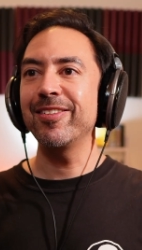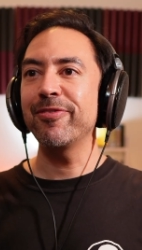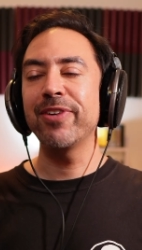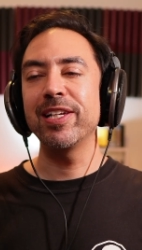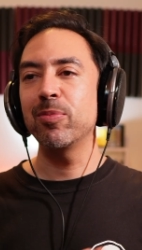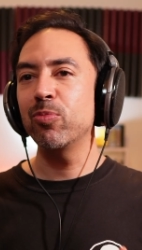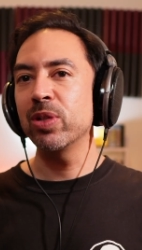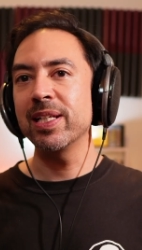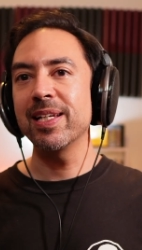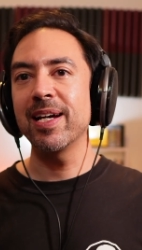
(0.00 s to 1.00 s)
You can find some
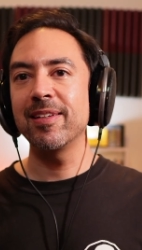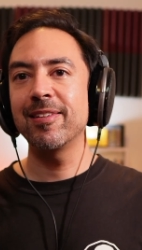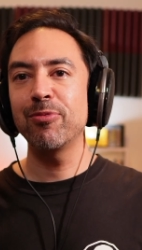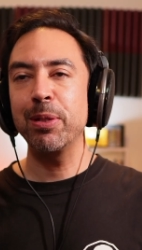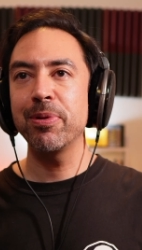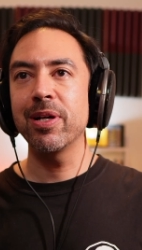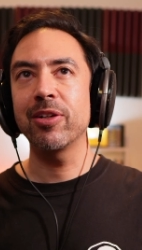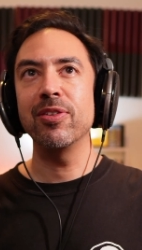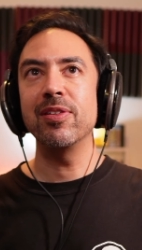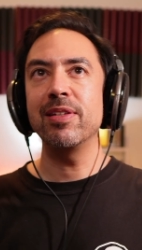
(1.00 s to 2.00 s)
really nice
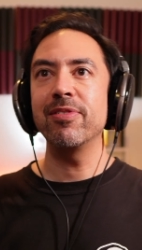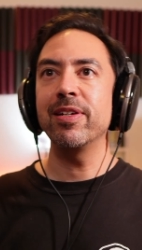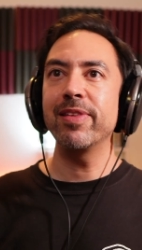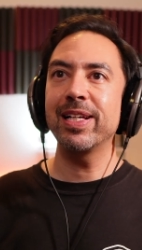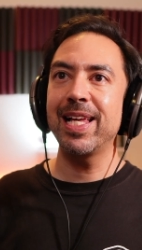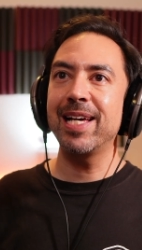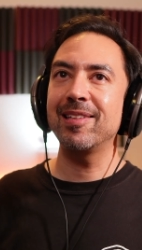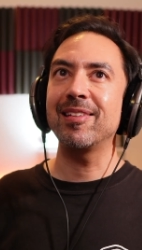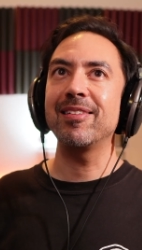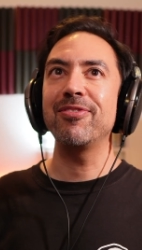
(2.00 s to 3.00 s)
reproductions even of the
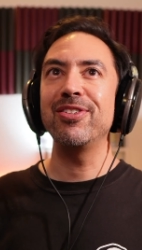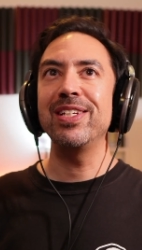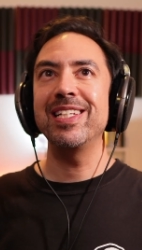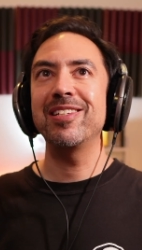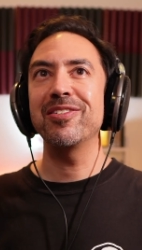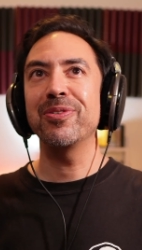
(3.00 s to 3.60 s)
classics if you need to.